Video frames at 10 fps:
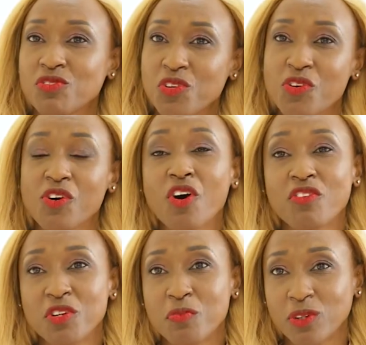of, you know,
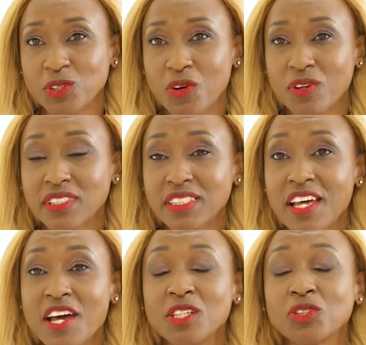COVID protocols.
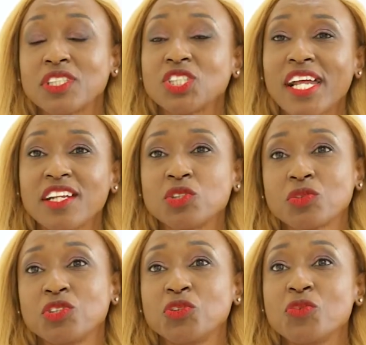So the challenge
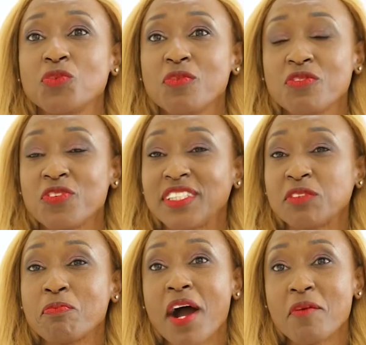was to
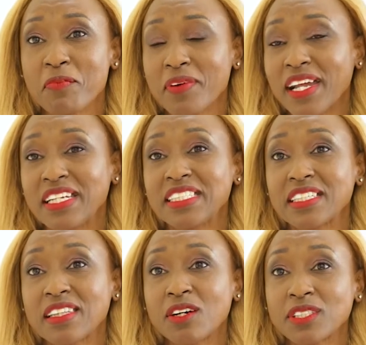fist bump at least
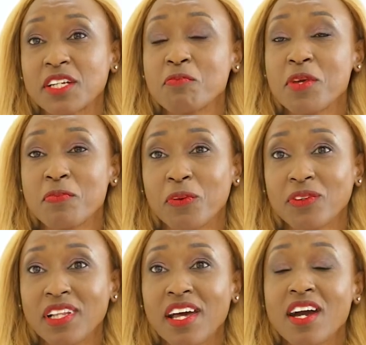1,000
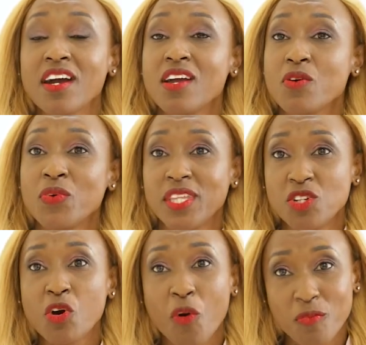people
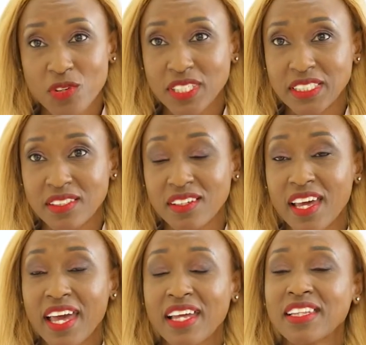within your community.
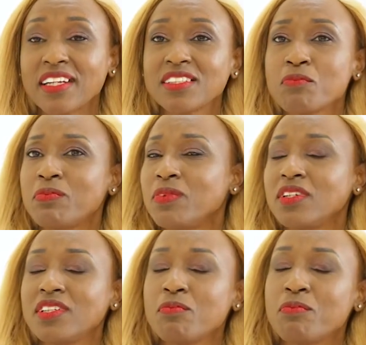And that
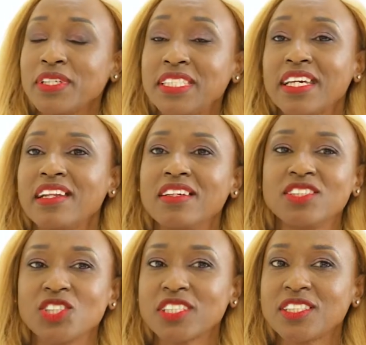basically
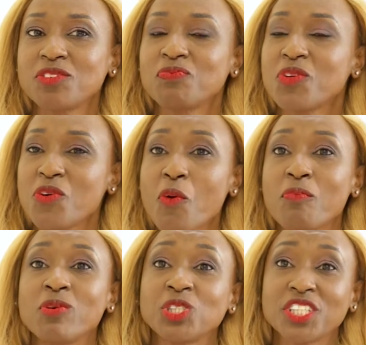just, you know,
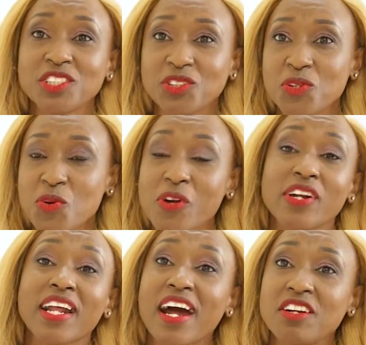pushes you or
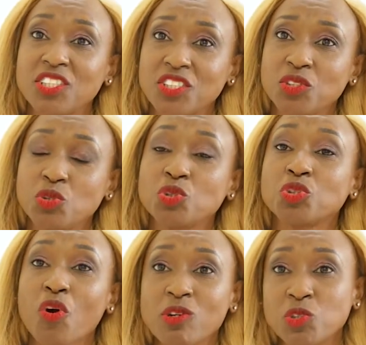encourages you to
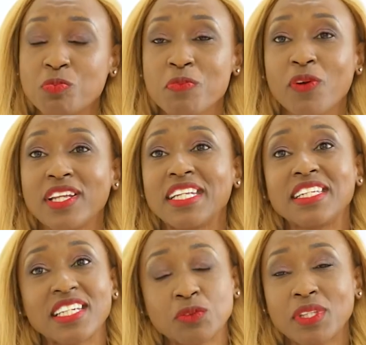talk to people and
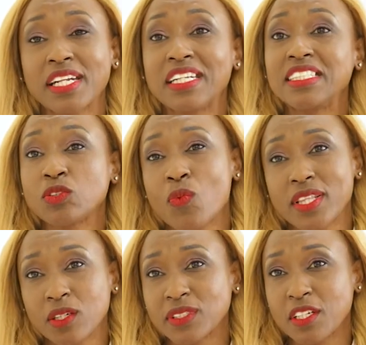engage with at least
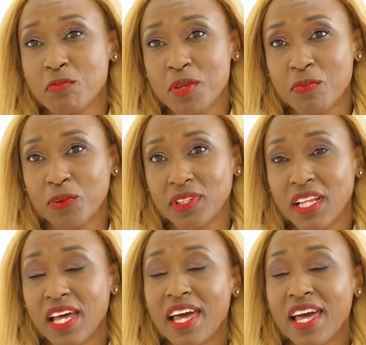1,000 people.